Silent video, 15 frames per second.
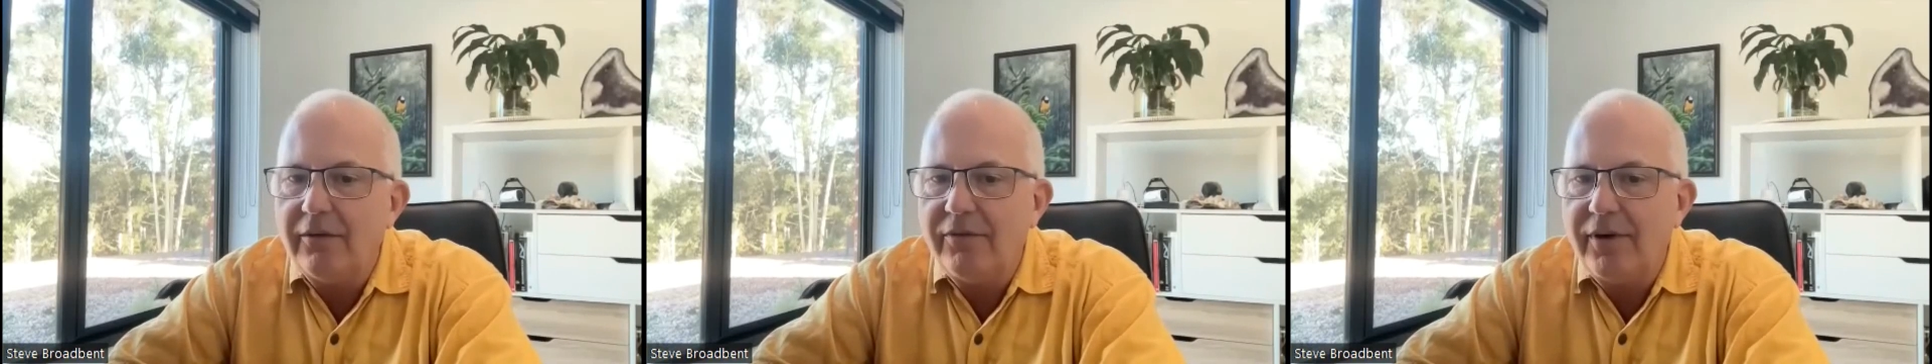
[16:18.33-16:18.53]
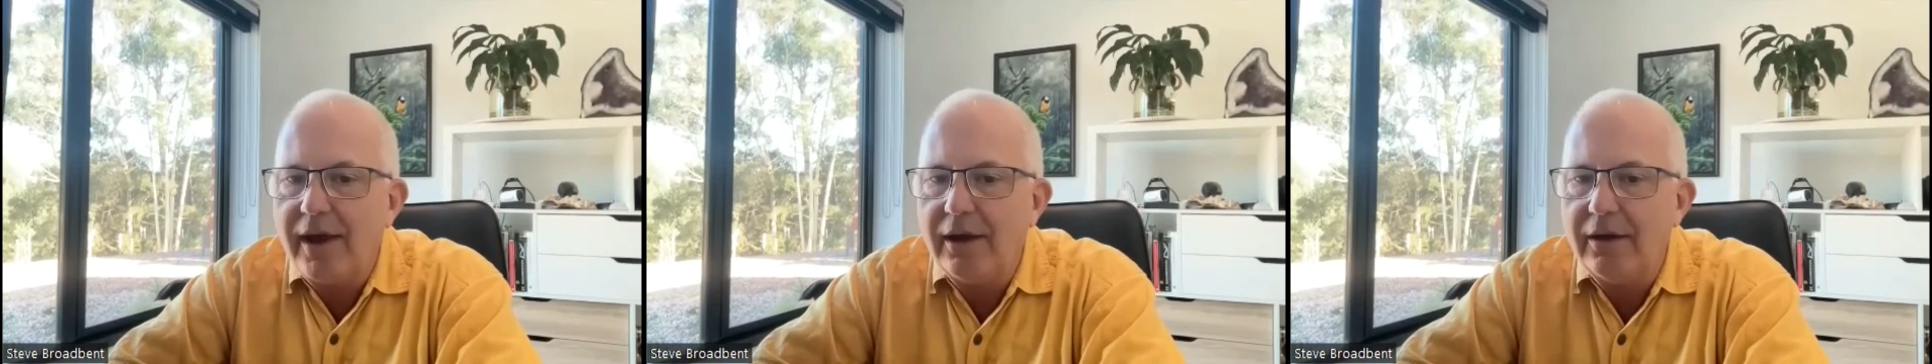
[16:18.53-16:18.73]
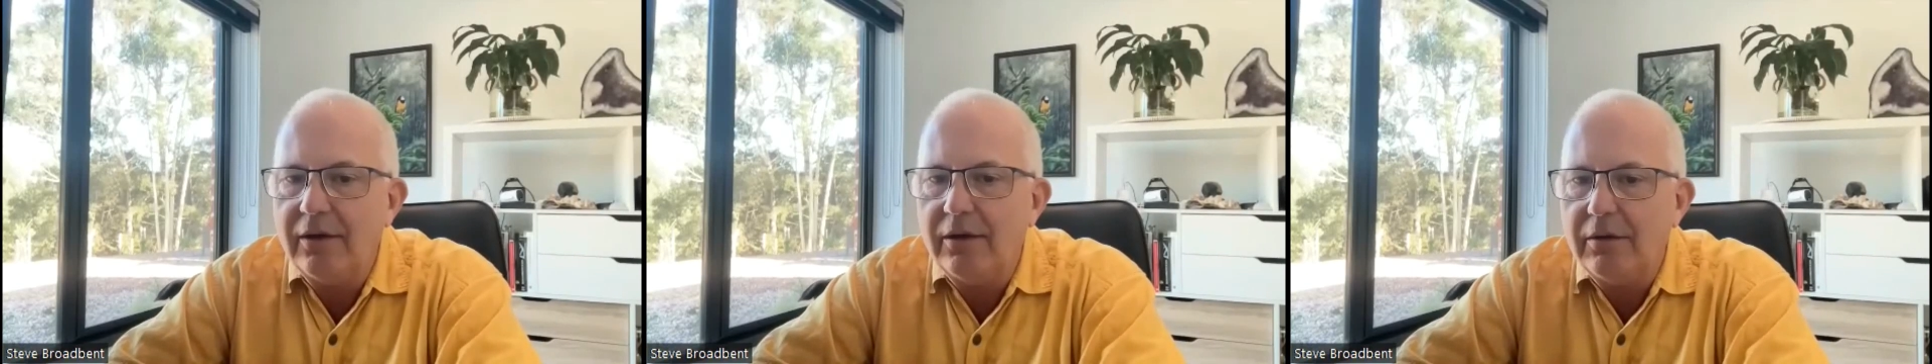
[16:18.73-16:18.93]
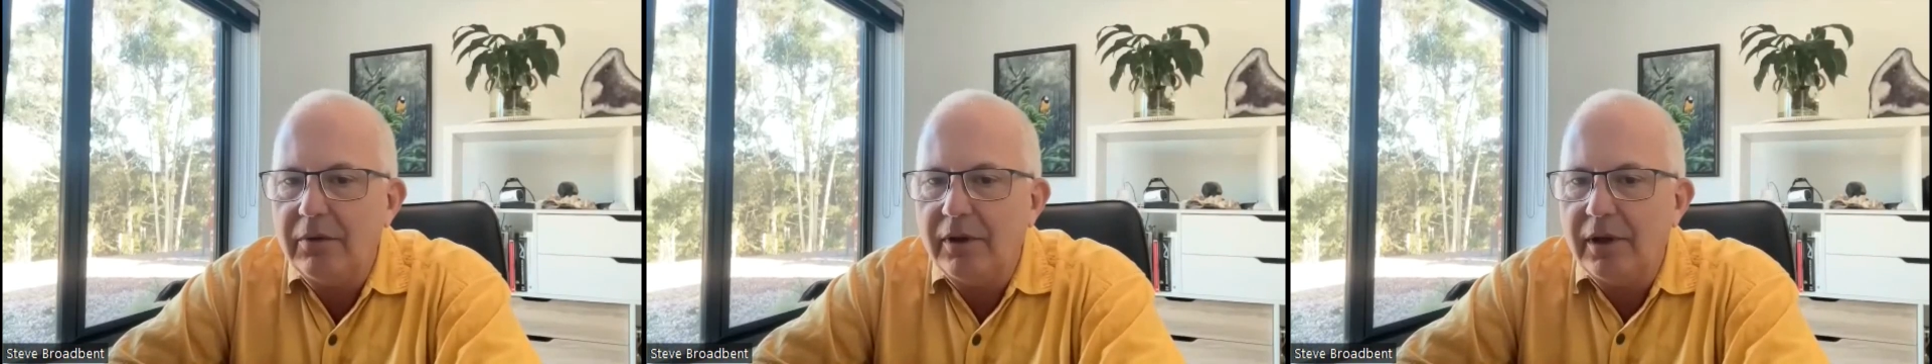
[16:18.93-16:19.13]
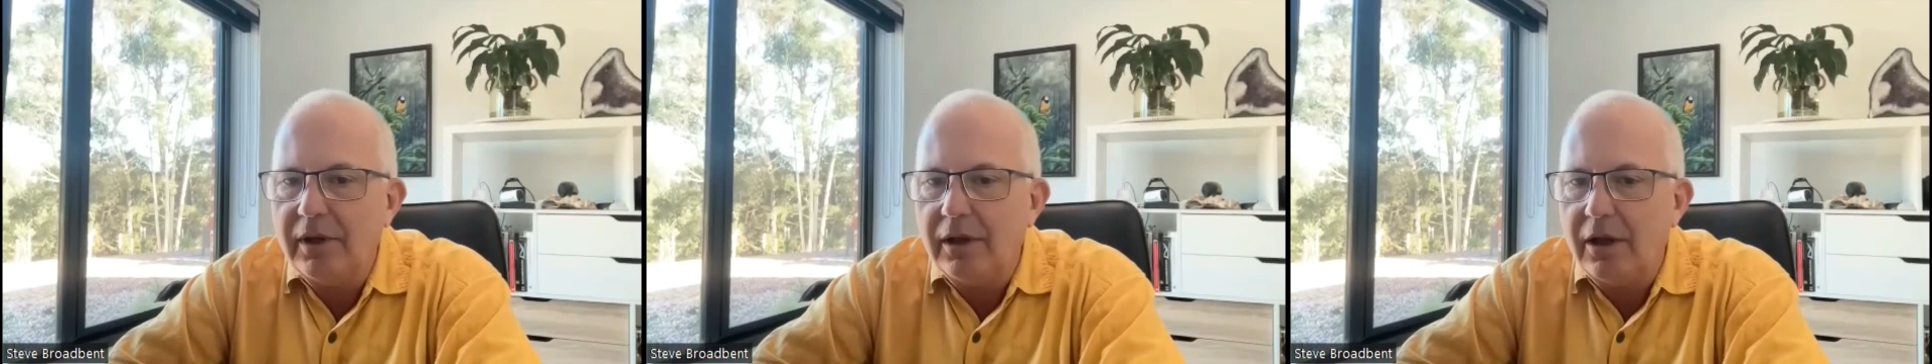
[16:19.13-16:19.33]
effect
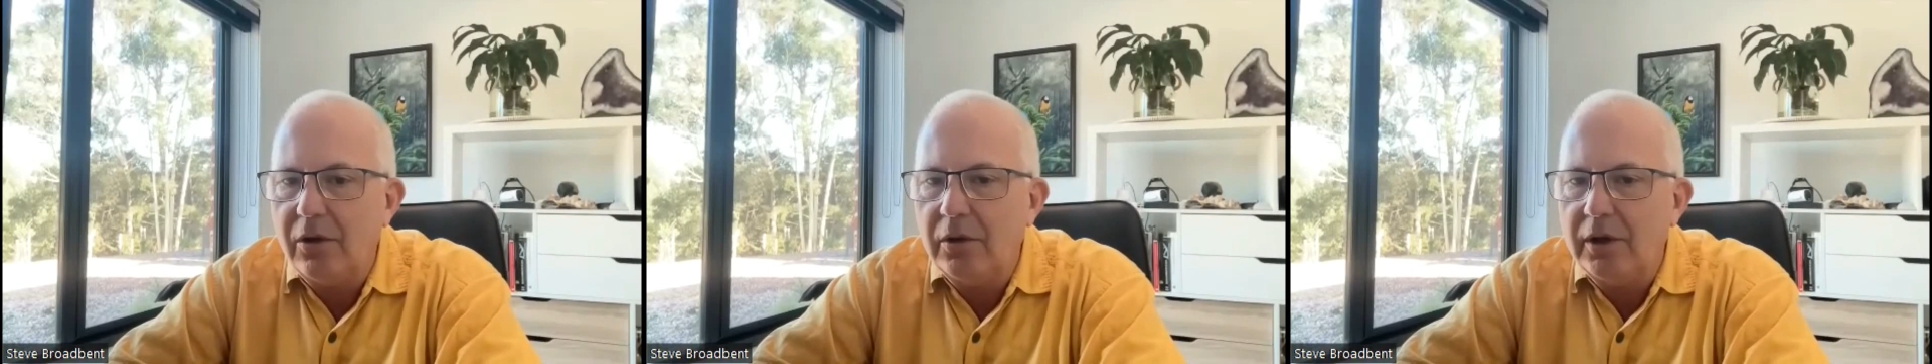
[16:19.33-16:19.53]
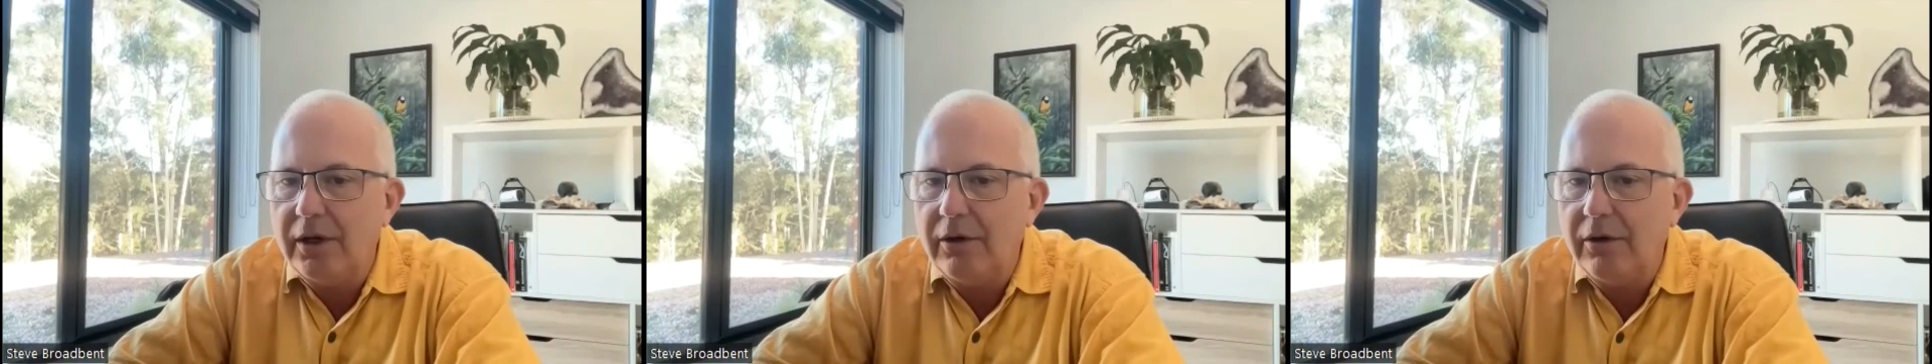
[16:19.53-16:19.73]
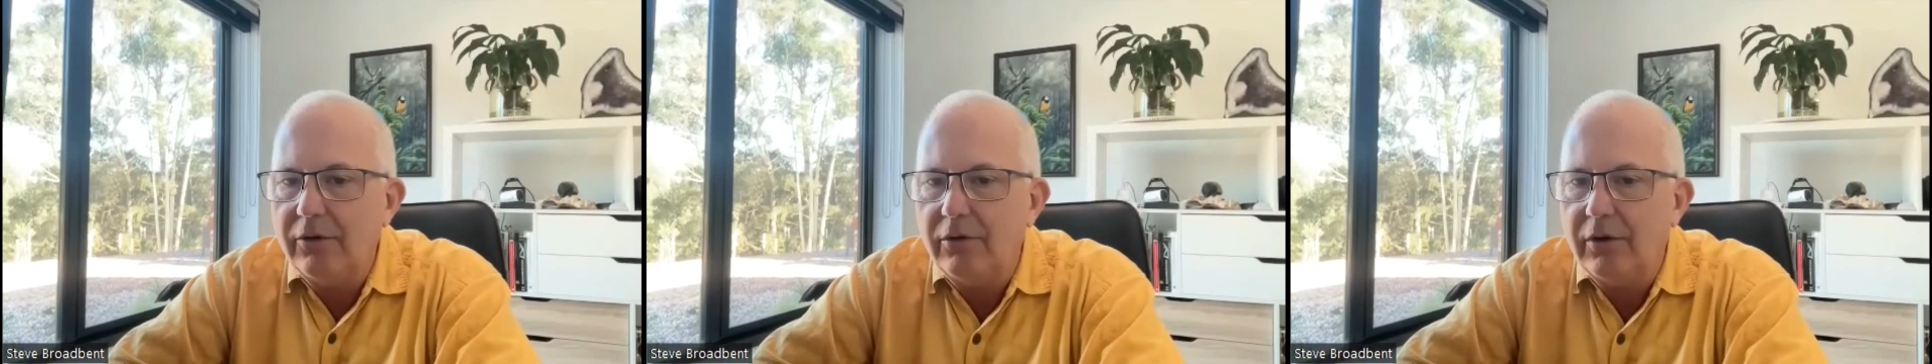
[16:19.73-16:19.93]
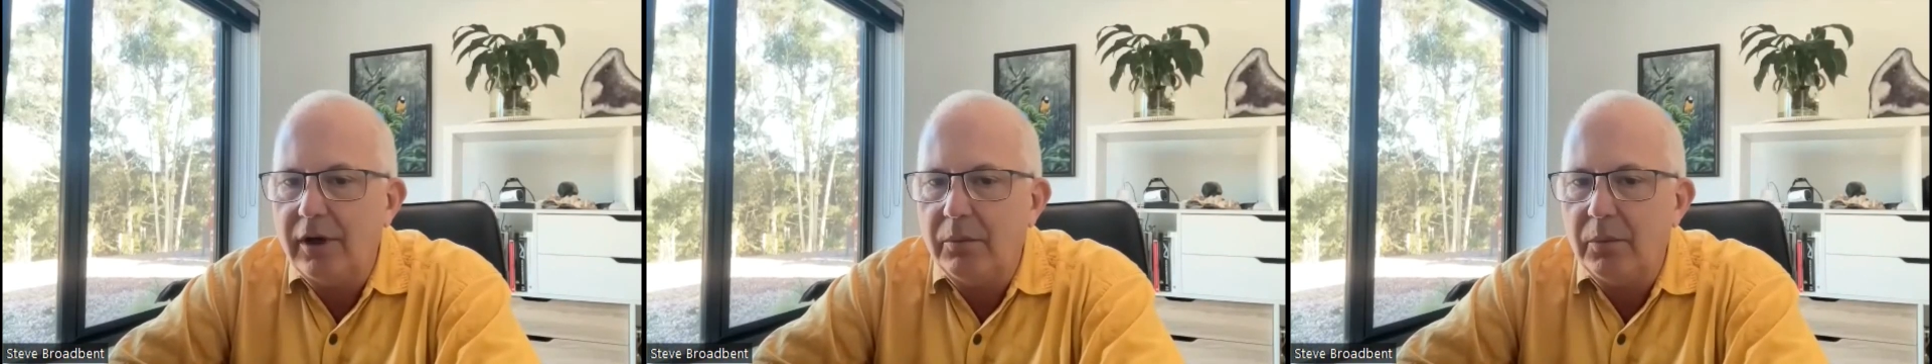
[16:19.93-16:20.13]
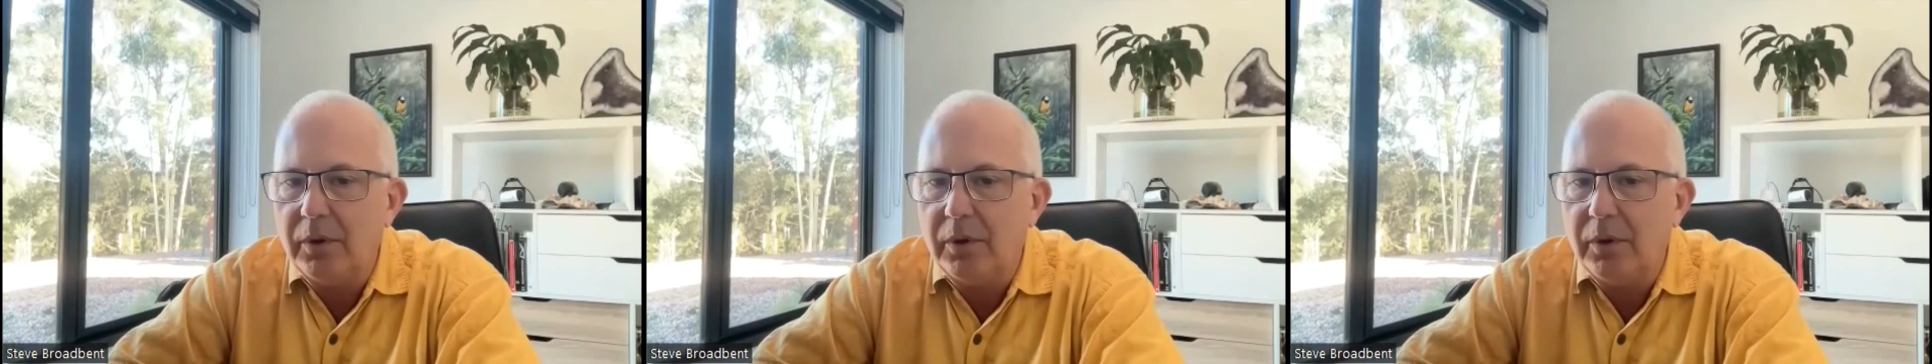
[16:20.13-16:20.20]
within the whole industry,